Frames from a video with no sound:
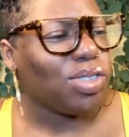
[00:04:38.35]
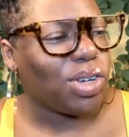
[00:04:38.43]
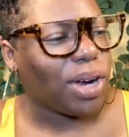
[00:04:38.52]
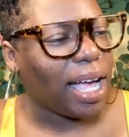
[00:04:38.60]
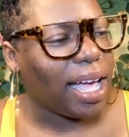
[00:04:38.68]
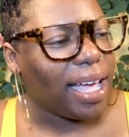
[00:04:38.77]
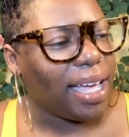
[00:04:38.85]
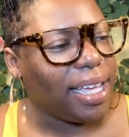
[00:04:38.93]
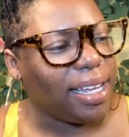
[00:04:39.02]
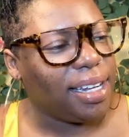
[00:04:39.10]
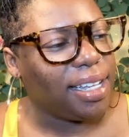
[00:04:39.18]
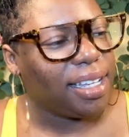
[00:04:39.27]

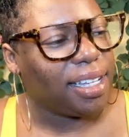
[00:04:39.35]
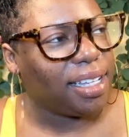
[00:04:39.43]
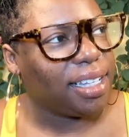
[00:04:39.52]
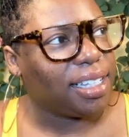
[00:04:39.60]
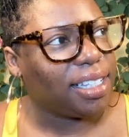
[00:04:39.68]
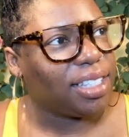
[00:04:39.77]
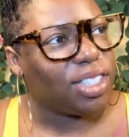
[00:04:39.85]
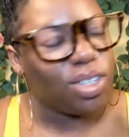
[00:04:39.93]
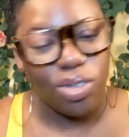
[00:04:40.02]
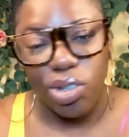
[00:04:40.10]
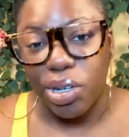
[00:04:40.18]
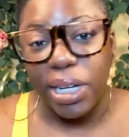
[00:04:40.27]
tried
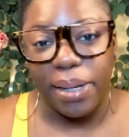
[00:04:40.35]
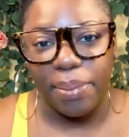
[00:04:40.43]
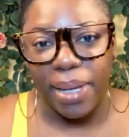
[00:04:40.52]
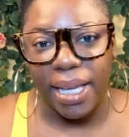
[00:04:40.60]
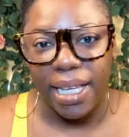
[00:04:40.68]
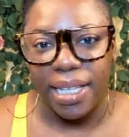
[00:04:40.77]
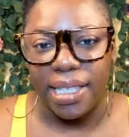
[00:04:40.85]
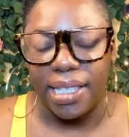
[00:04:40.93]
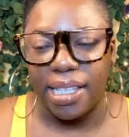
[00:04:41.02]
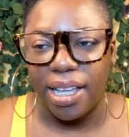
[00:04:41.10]
2 treatments.